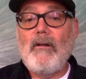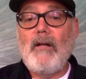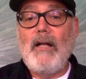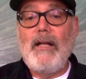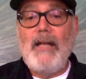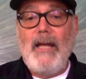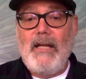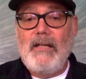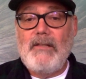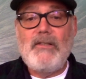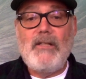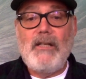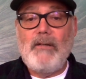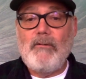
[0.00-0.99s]
an
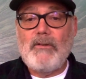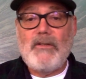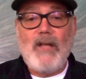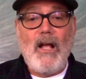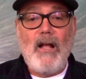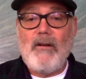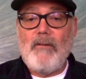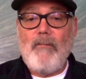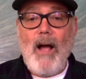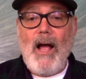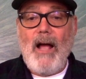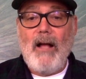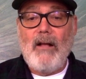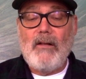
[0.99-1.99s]
inch equals 100
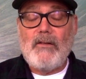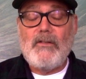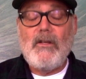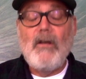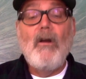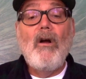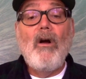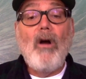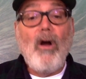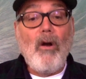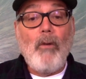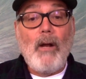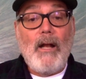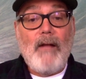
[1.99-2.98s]
miles,
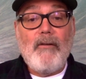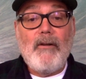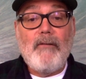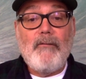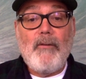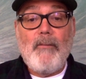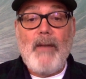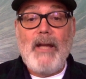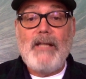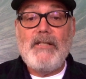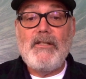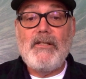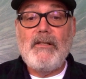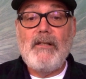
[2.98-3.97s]
or whatever
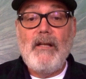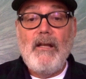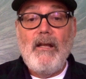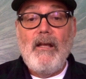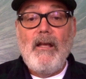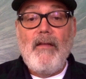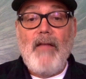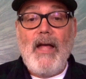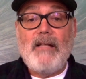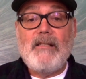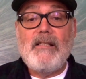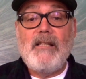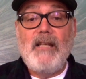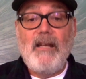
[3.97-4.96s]
information that
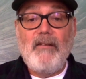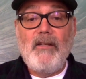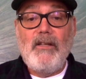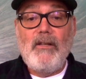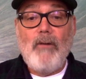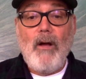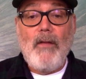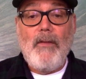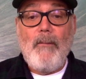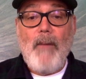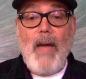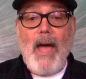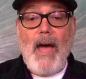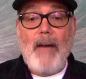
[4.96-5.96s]
is given you on the
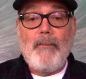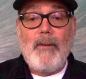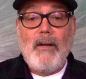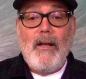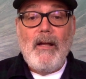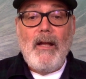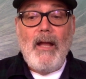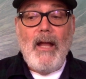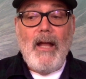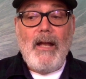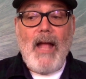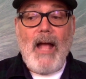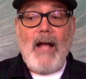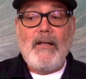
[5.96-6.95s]
map,
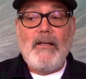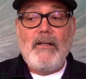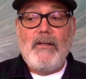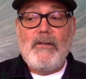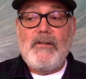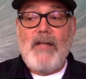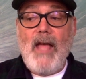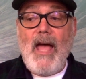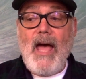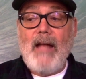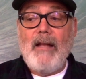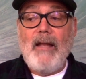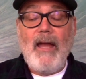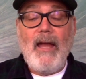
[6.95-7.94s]
and how to use
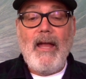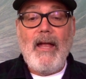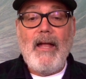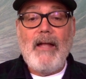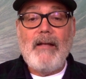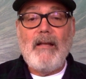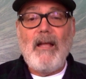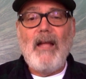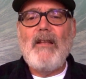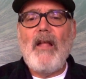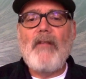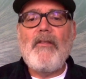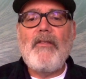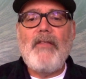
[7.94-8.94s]
that. And
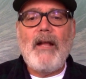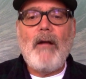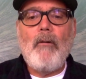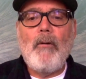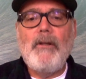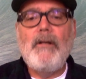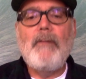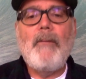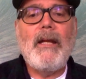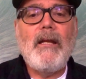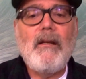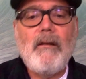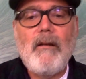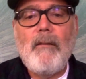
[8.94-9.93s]
another thing I want you to
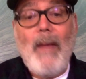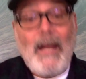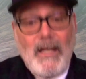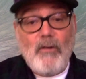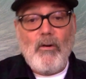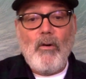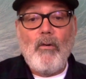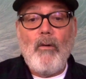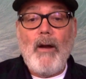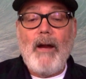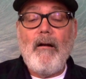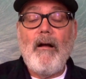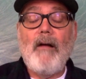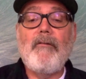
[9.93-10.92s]
make you
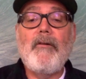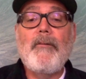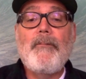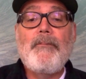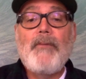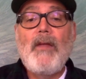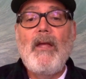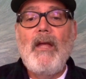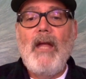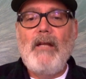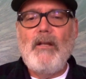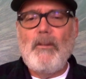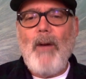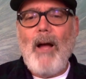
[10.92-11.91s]
aware of,
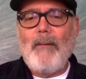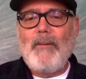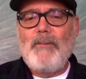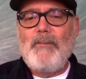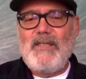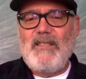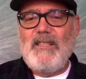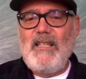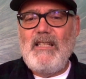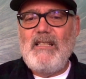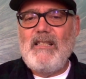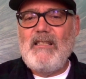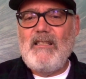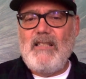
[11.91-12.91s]
and you'll probably
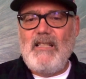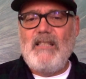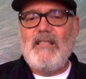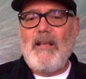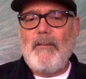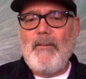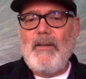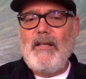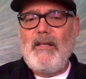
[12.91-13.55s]
see some of